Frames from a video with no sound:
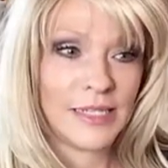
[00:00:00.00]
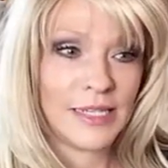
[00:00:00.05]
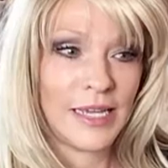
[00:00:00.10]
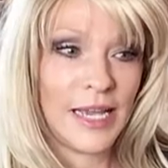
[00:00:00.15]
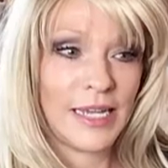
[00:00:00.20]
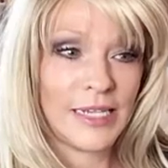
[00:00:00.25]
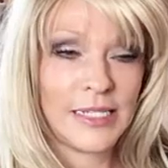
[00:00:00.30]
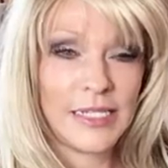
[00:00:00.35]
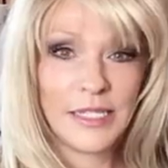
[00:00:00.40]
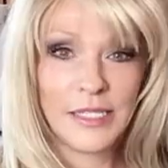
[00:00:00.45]

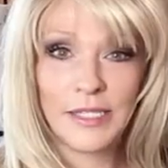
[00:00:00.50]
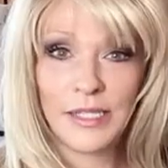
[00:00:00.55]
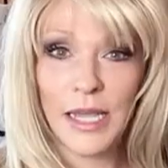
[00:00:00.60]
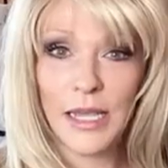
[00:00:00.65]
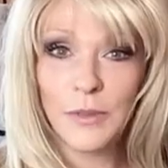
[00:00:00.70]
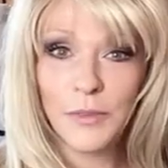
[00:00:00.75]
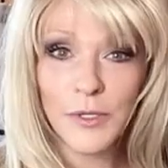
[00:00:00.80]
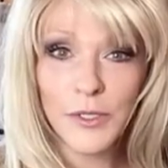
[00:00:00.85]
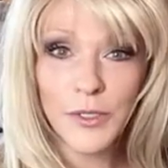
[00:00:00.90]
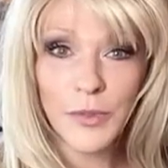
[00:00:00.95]

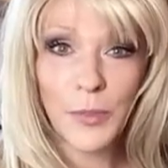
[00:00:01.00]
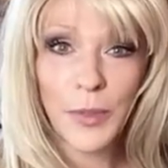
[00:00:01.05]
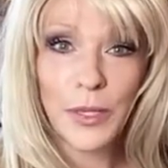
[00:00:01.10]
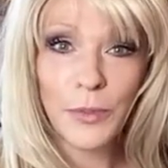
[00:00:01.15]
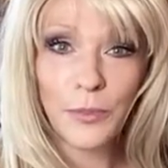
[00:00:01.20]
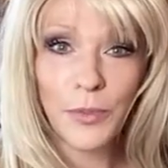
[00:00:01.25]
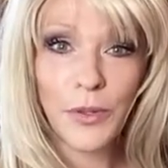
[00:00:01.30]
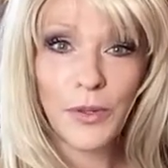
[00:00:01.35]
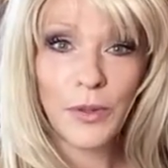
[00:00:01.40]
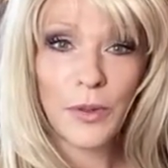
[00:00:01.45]
disables
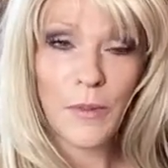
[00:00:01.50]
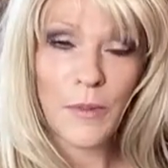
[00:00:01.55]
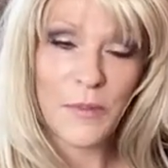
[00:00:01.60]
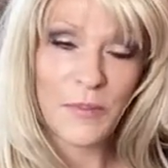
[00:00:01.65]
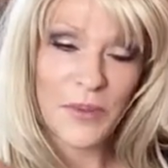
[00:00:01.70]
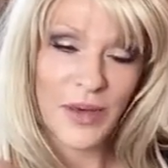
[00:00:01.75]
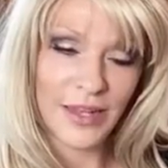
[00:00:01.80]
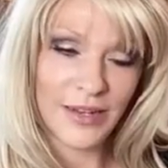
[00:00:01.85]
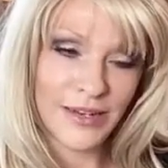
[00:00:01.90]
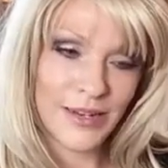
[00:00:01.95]
people,
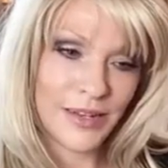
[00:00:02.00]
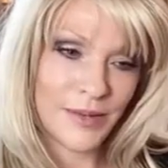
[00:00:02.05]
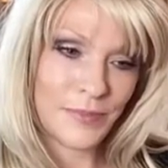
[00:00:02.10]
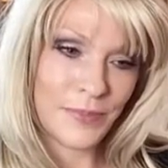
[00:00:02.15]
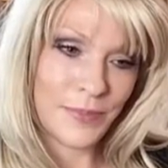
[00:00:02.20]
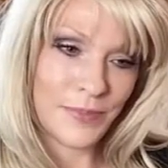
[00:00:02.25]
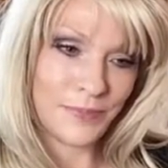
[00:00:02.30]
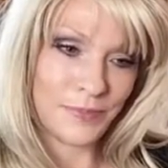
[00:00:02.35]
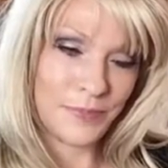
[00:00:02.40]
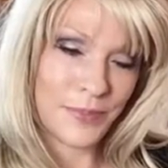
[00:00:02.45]

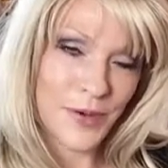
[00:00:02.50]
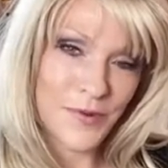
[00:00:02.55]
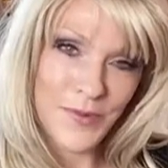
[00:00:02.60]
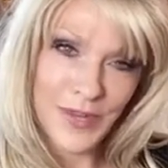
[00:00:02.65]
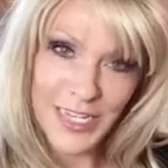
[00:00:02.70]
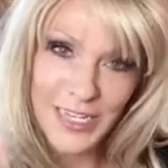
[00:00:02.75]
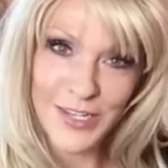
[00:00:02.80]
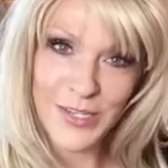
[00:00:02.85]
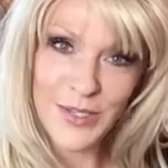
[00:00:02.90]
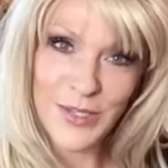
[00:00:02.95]
but we
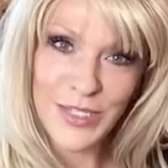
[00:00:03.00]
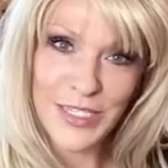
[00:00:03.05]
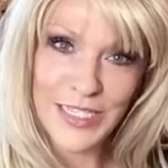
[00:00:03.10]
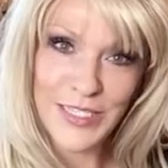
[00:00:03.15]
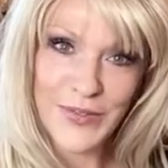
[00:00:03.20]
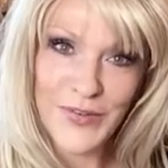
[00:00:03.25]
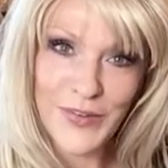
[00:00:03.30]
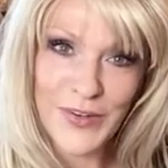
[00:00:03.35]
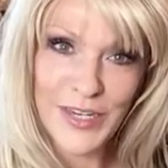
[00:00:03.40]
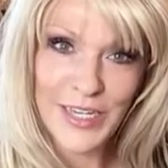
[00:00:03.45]
can use this
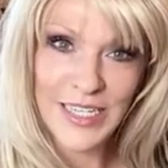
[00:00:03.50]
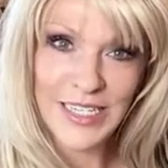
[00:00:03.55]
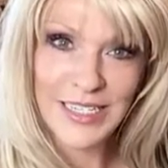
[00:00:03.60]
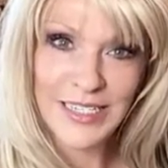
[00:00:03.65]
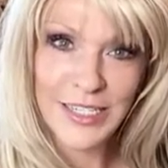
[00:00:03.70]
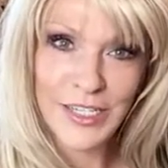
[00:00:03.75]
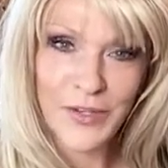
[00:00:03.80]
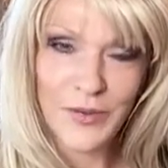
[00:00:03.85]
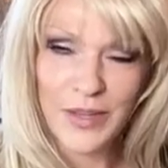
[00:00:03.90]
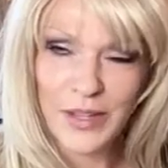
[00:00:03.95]
for good
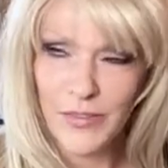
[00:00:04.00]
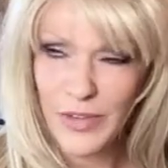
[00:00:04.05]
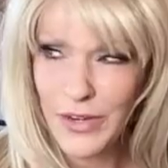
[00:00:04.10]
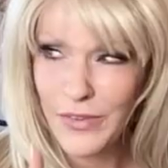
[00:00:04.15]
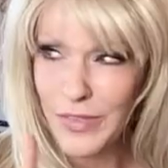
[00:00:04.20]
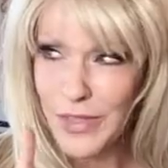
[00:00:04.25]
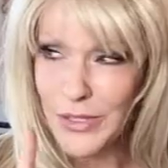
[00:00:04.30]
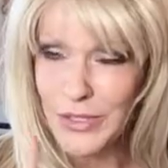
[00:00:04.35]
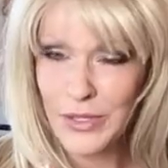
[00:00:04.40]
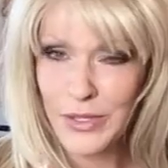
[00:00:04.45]
too. Even if
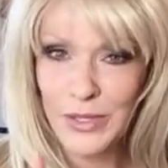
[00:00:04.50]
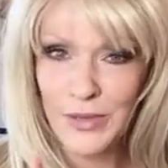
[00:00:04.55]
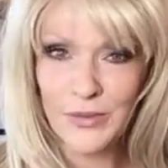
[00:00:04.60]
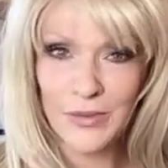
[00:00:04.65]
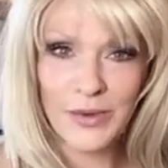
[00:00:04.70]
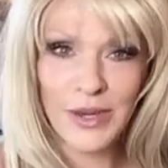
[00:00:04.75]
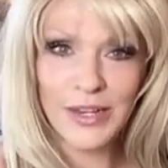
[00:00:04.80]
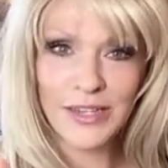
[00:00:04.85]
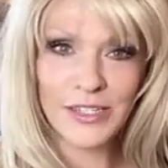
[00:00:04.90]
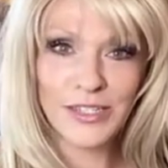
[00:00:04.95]
there's only
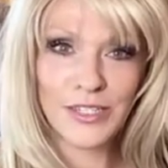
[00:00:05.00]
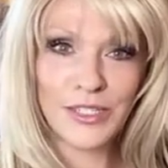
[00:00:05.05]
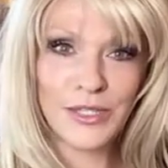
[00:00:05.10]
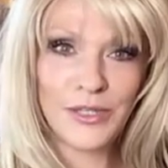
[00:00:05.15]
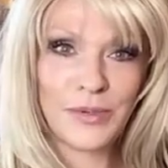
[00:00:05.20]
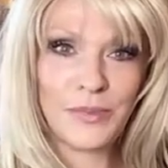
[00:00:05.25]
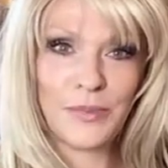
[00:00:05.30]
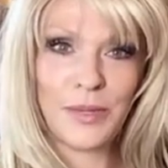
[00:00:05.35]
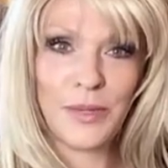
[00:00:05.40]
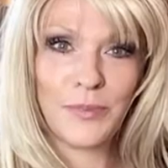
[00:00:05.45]
one or
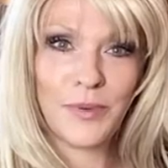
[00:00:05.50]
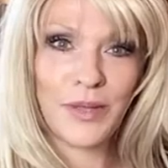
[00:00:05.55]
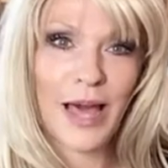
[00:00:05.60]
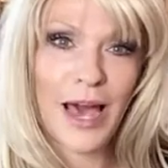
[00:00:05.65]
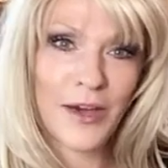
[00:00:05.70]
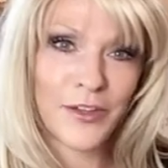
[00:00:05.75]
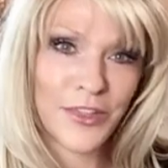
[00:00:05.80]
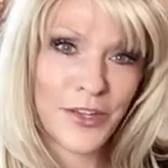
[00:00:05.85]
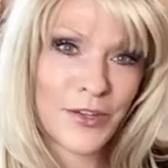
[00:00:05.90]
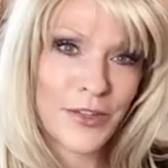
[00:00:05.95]
two people
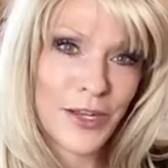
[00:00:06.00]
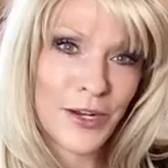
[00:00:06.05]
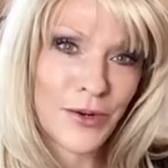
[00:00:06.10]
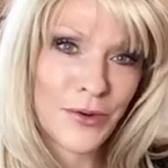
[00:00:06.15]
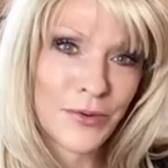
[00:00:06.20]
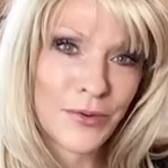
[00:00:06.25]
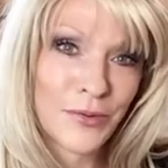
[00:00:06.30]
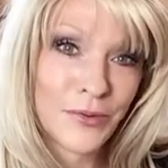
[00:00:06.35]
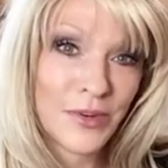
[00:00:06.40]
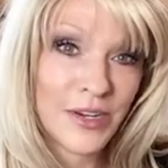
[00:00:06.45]
out there that are
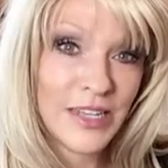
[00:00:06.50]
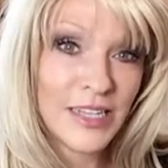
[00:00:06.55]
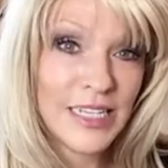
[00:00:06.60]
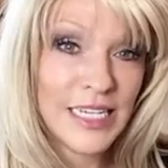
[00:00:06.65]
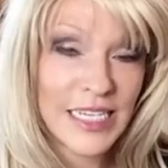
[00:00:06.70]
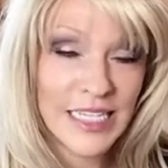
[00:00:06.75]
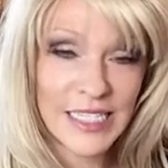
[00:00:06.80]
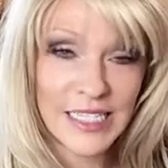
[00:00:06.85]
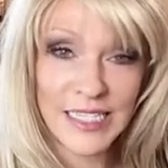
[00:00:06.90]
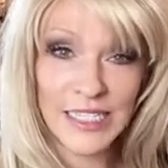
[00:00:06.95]
really
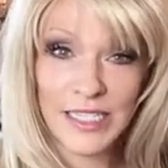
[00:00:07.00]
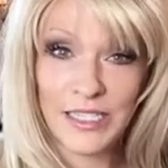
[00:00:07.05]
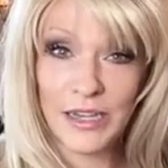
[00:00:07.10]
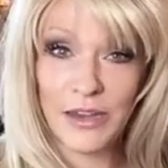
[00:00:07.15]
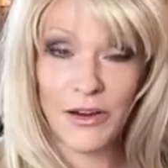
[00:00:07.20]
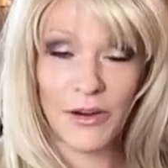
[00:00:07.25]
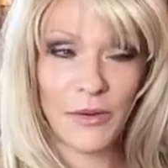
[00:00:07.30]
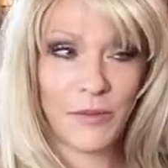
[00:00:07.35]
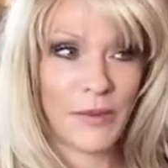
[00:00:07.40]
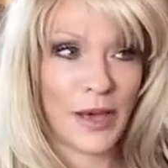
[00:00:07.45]

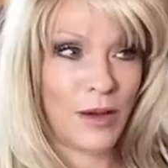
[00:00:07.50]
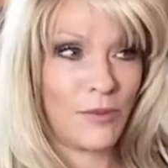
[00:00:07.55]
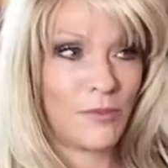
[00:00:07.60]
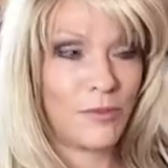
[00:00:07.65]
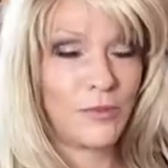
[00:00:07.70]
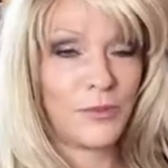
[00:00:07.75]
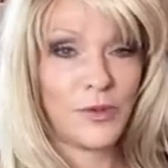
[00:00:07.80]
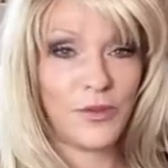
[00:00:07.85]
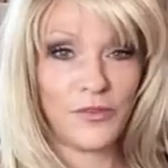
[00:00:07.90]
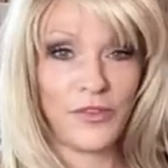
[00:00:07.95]
sincere about
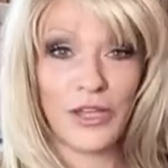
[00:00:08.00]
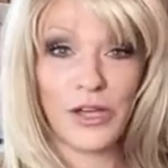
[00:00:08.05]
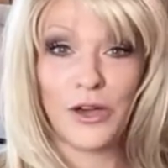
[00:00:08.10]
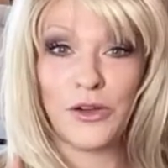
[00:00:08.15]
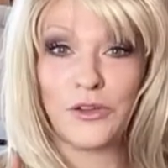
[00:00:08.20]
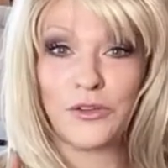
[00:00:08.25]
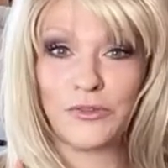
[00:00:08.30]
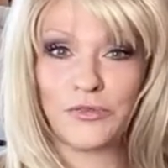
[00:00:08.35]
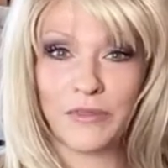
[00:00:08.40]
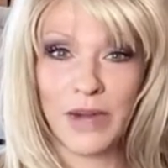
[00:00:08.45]
moving a
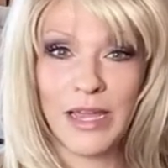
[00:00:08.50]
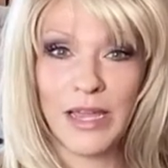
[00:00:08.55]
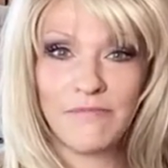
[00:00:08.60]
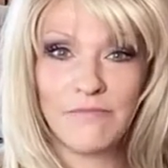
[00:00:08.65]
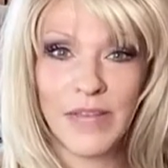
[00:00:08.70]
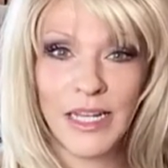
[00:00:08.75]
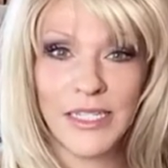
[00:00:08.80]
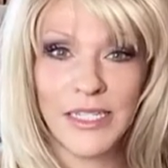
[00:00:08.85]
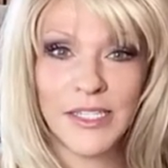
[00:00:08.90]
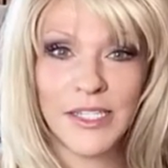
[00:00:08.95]
great
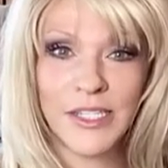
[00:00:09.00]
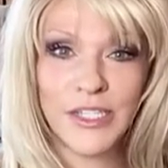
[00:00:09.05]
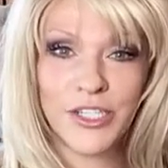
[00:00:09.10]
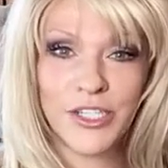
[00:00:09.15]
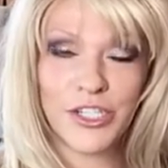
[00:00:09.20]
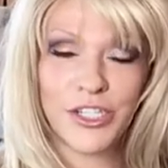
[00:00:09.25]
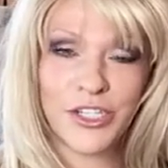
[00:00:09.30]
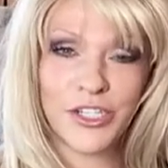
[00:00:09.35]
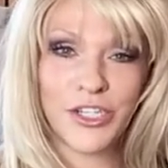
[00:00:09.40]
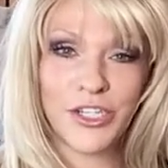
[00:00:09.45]
message
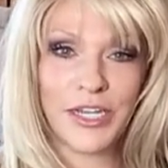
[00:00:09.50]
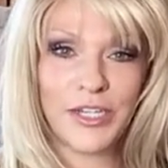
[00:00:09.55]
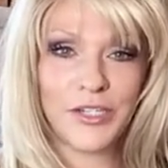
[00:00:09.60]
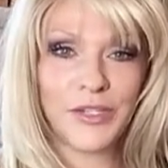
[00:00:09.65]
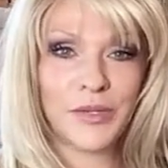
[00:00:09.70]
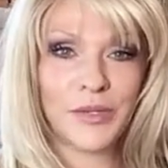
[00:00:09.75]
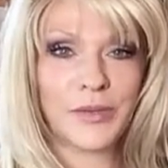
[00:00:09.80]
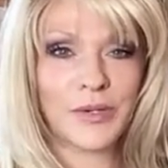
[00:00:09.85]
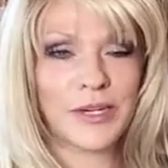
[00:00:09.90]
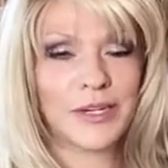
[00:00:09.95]
to change
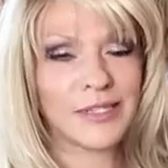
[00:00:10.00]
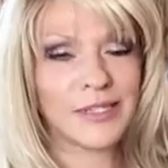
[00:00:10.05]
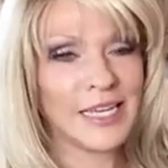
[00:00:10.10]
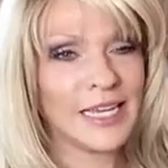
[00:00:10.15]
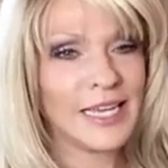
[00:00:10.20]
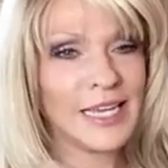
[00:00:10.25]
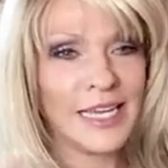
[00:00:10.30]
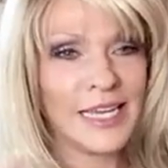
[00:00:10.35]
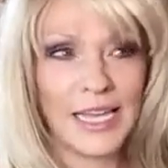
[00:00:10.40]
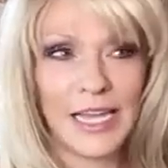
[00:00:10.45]
the world,
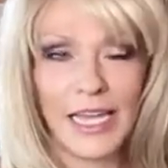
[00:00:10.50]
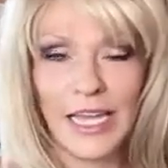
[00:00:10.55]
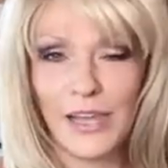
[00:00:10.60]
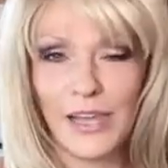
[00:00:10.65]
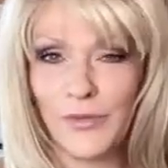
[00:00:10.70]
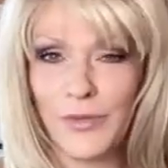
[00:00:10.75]
if we